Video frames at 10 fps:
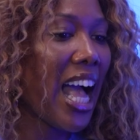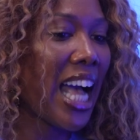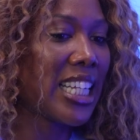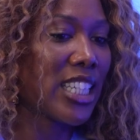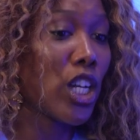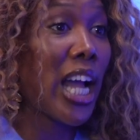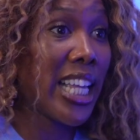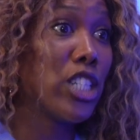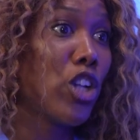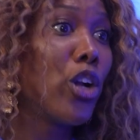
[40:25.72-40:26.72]
And I
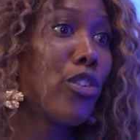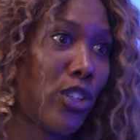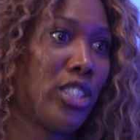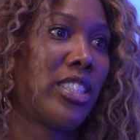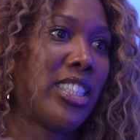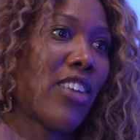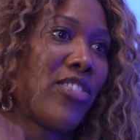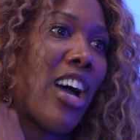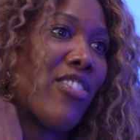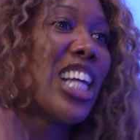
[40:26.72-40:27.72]
get known for stuff
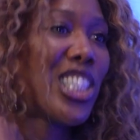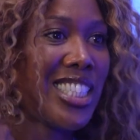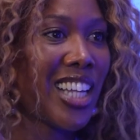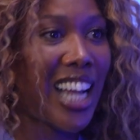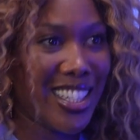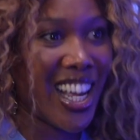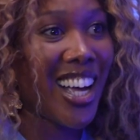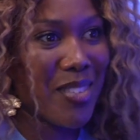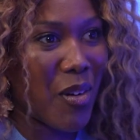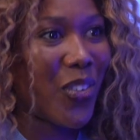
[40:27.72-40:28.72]
that I've actually
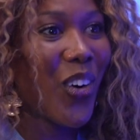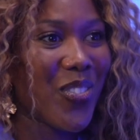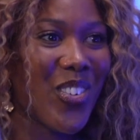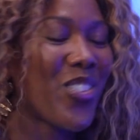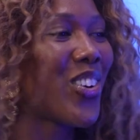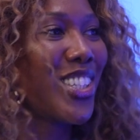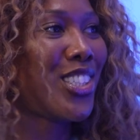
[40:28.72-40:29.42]
done before the